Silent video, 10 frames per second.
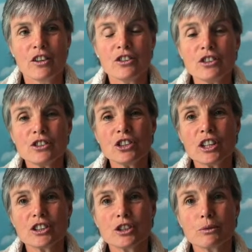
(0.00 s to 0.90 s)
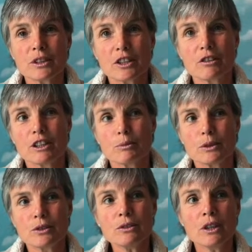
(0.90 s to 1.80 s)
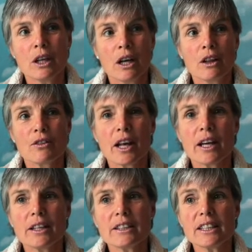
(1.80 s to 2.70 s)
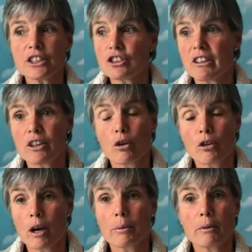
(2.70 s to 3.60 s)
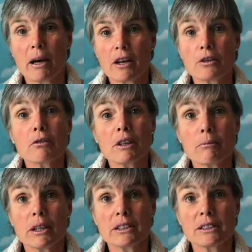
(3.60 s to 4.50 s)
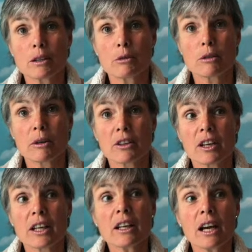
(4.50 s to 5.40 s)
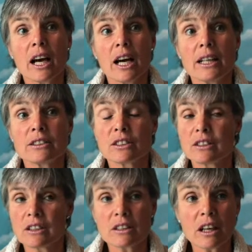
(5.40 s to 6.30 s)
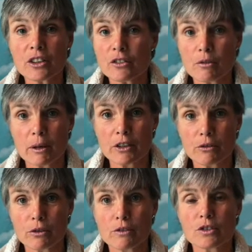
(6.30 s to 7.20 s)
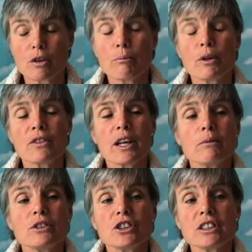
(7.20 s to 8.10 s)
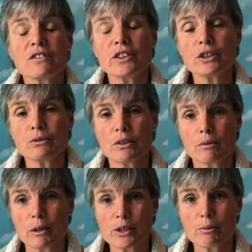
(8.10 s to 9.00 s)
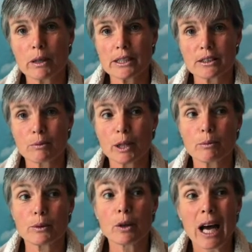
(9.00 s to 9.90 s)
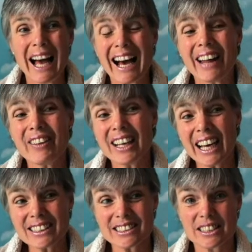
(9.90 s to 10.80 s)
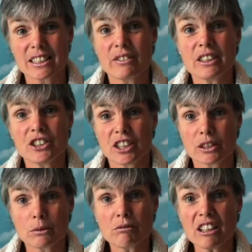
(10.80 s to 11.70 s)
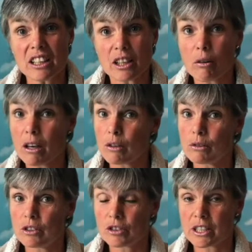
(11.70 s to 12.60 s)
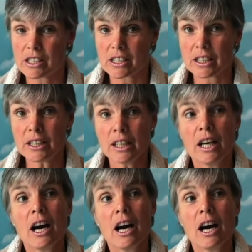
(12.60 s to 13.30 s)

The new churches were incredible. They'd literally gone up in about 3 months, some of them I think, and neither of them had roofs on, but they were just filled with the most amazing people. And the lads in the villages were really quite cool and trendy,